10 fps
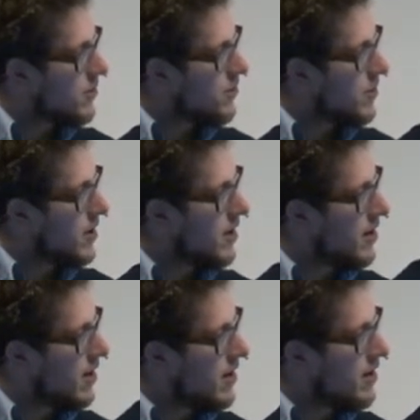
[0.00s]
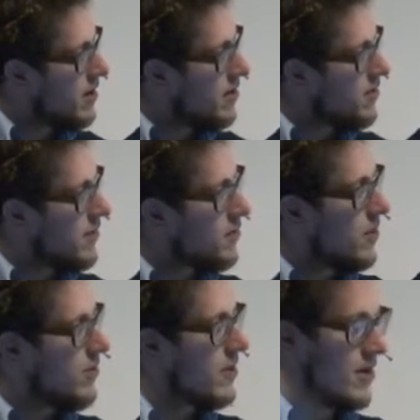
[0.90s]
who's been leading a lot of this
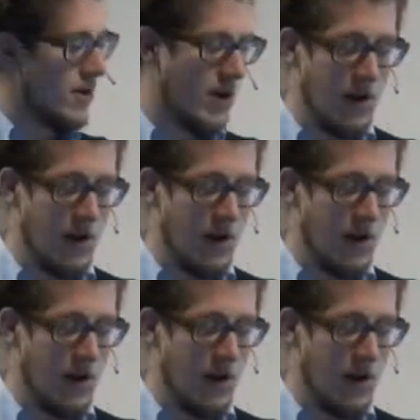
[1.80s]
work, but